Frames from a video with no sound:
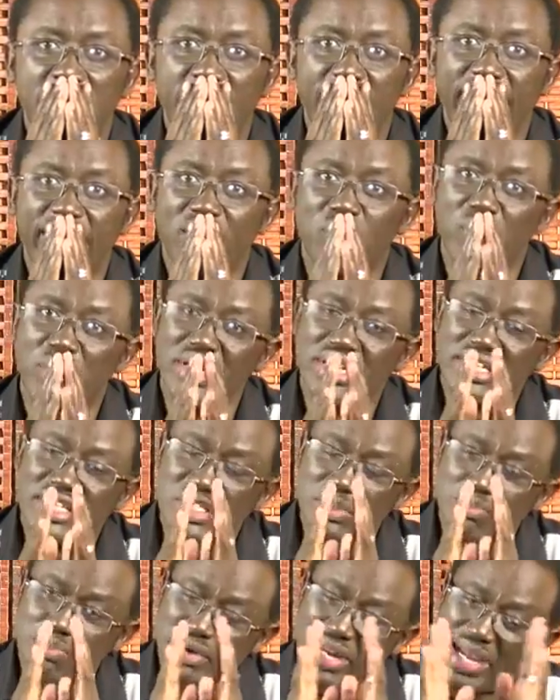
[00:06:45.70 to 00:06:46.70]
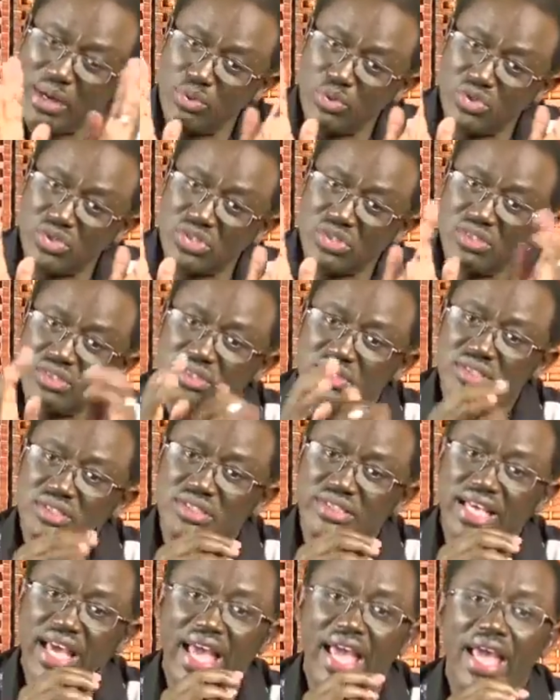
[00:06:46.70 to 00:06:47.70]
And when it sprouts,
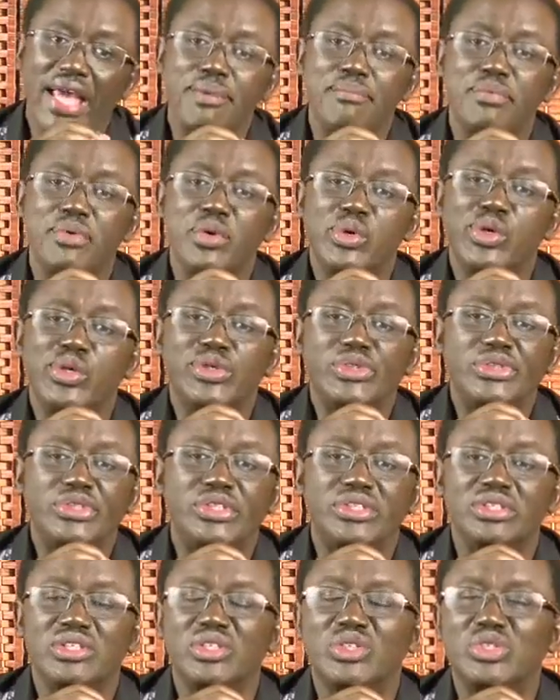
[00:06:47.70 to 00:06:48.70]
the embryos